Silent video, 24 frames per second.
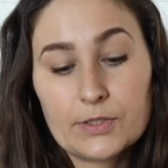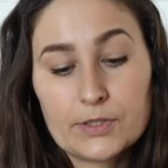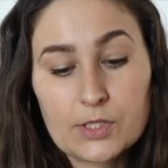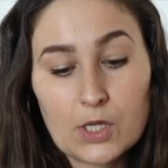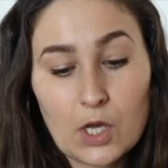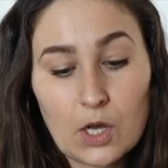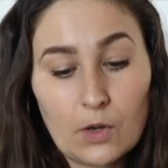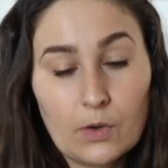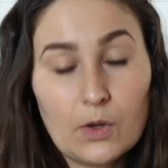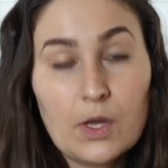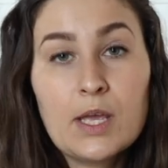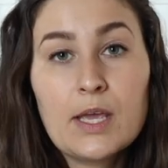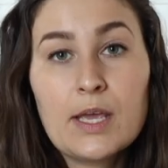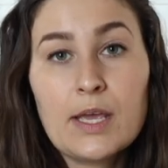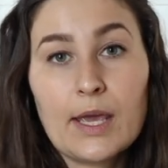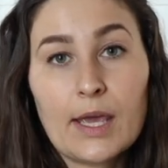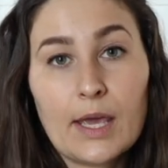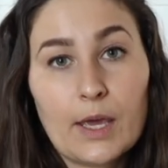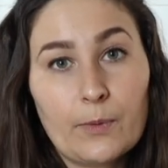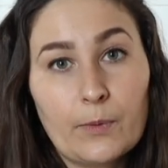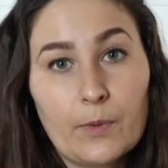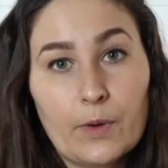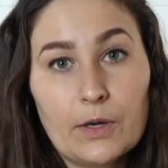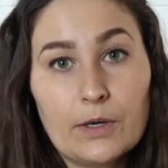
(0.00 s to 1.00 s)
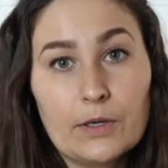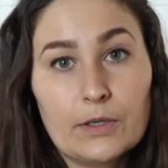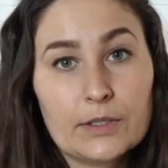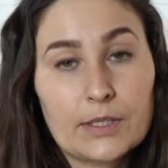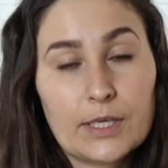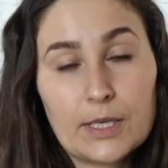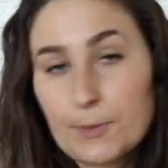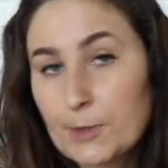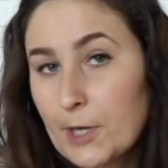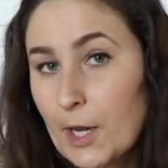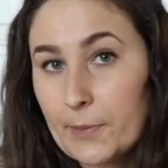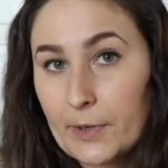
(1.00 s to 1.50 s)
so it will
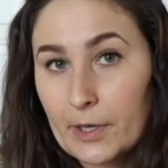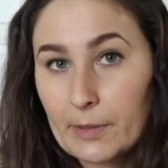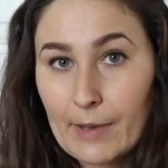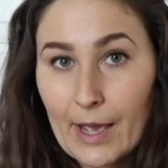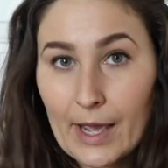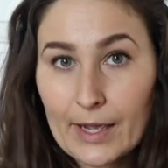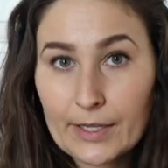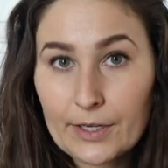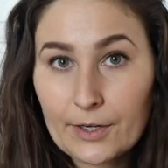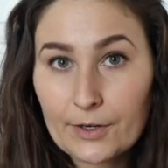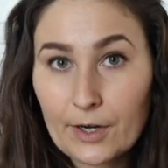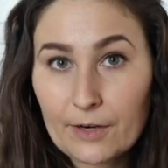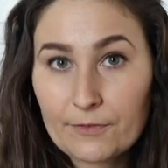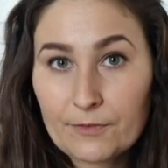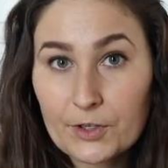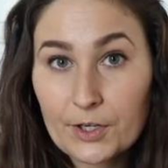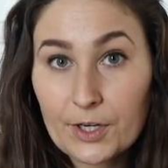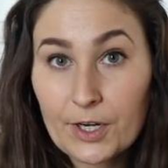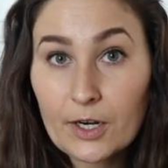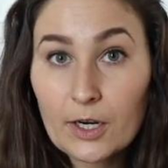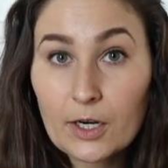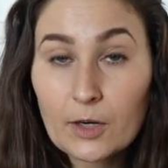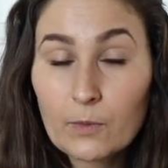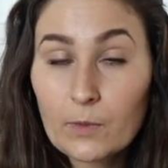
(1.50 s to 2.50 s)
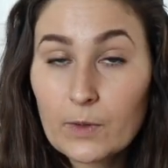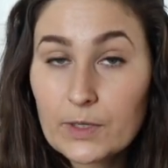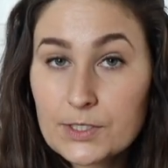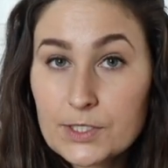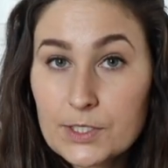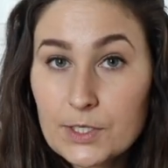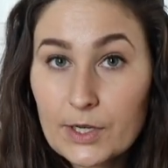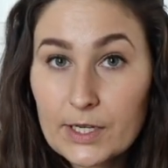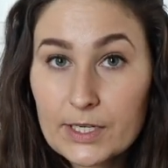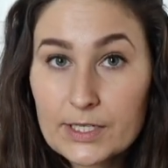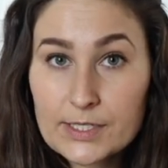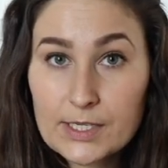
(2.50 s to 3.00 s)
keep coming back year after year once
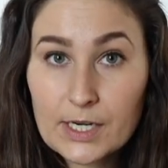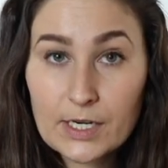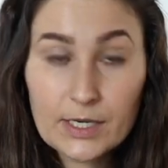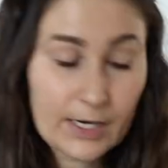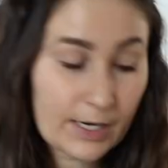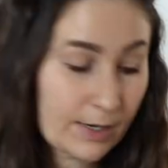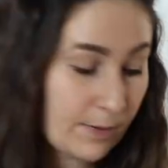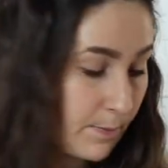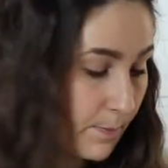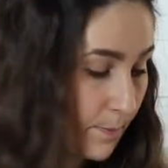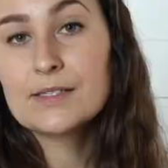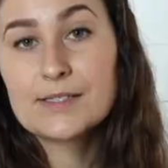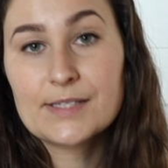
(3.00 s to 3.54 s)
you get it started.